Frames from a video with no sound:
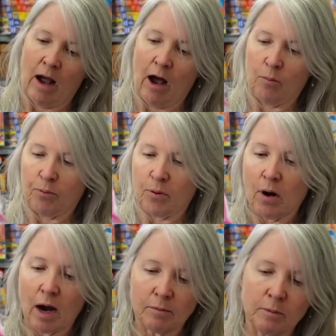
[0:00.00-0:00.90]
I'll
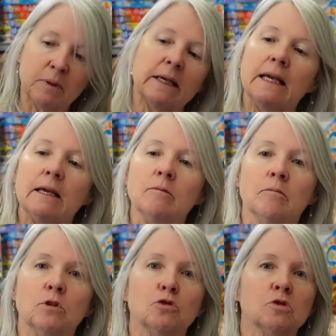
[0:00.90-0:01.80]
probably
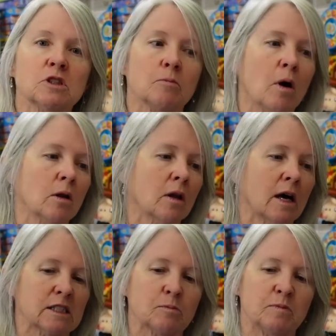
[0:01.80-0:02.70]
do small
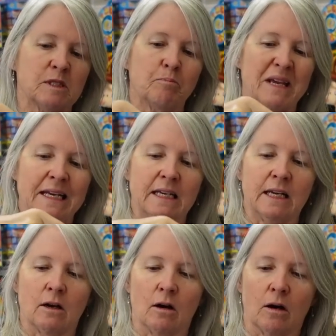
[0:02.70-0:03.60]
lots
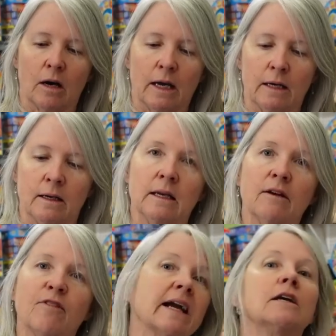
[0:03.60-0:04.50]
depending on
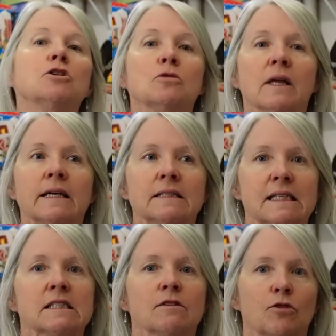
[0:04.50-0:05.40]
if I can do like
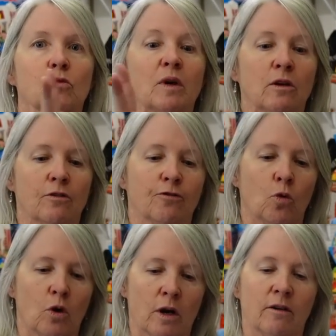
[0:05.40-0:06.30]
sets of three or
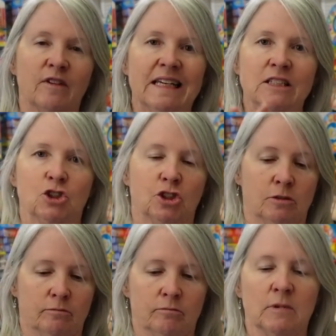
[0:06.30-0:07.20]
four of each,
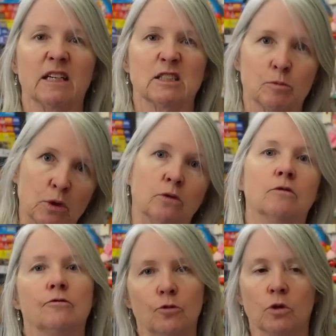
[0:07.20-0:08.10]
like spoon,
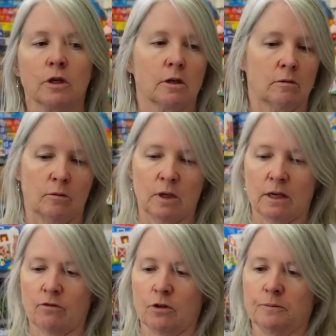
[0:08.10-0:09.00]
fork,
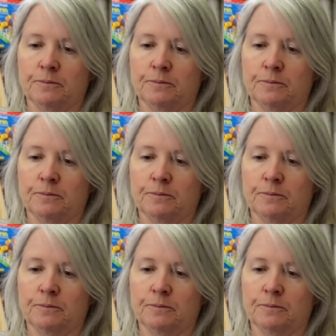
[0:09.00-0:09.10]
whatever.